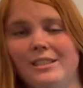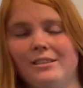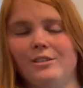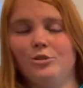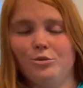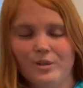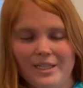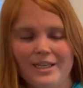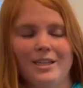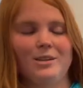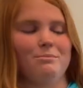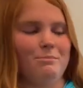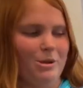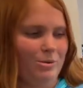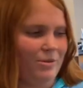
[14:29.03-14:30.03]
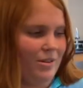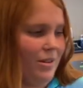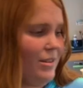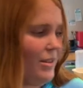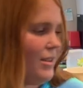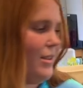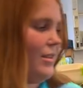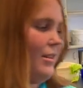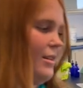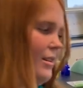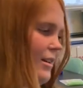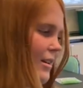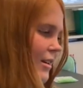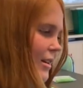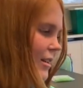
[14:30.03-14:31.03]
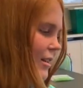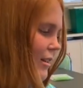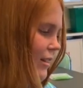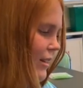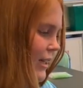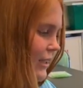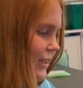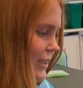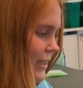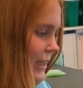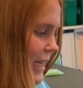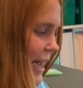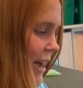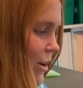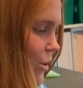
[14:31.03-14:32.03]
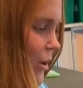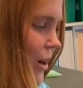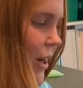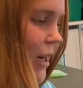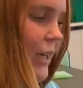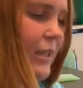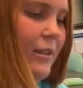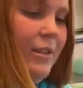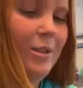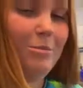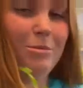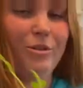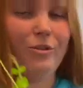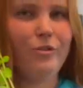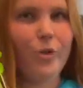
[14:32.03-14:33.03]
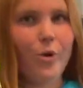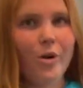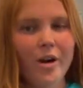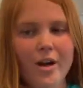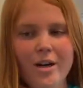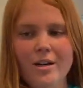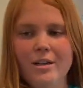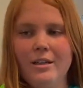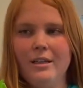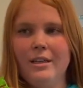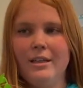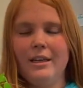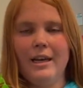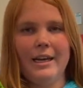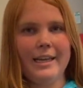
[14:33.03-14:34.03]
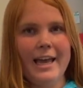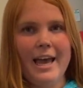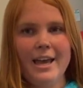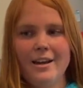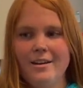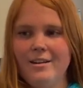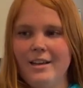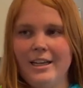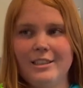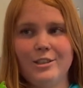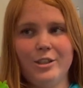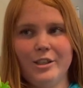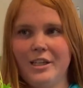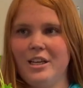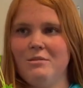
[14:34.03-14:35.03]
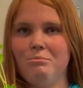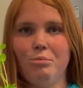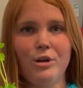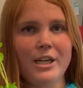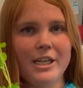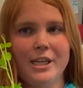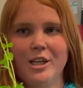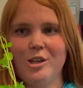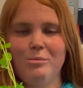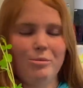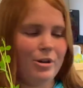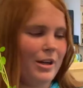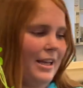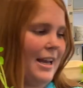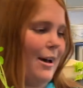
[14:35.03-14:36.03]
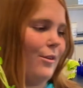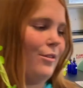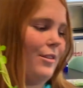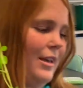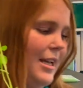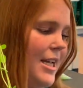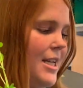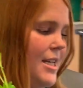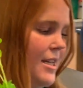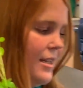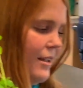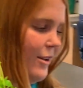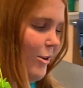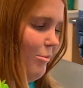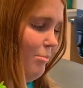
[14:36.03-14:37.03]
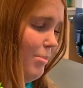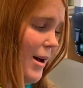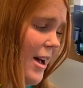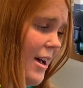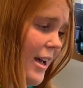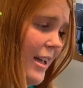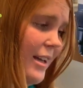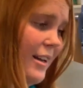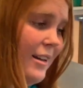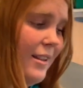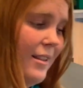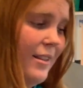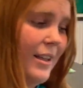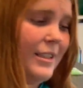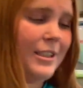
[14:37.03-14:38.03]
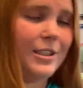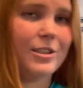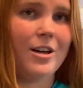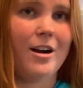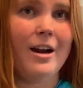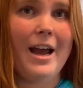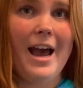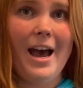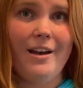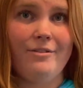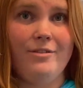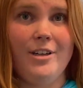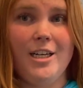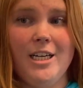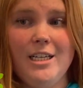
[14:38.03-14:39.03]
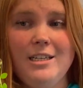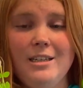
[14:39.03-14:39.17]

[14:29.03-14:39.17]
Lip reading: treated mutant, this is our before. Again, it's looking pretty good, pretty healthy, but this is our after.